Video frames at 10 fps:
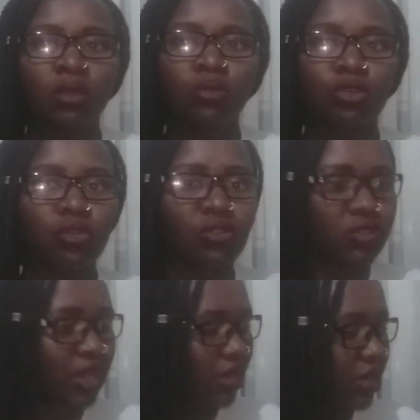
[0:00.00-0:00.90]
could cause
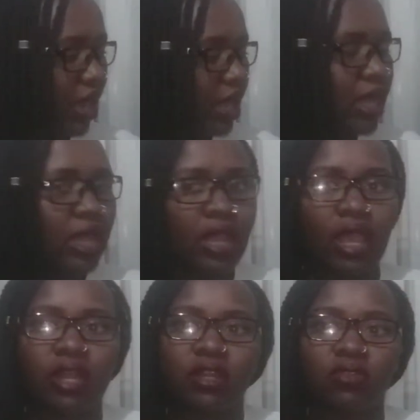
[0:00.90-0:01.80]
diarrhea,
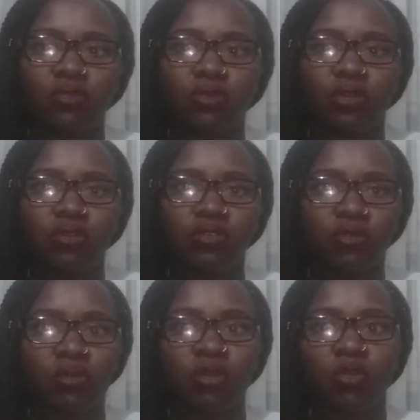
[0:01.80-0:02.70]
and it could
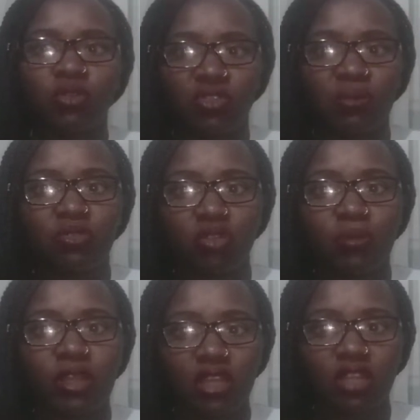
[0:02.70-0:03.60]
also cause some
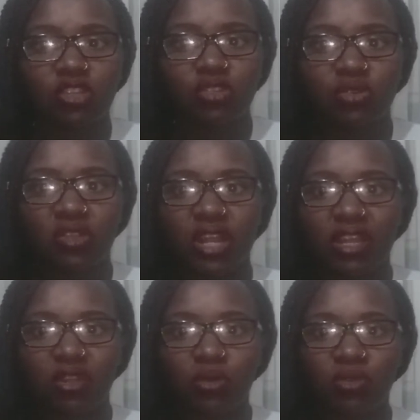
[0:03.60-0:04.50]
stomach issues like
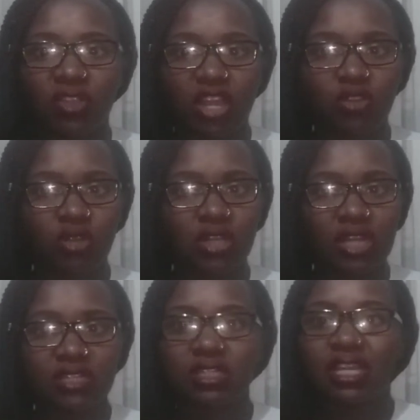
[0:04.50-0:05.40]
nausea and all that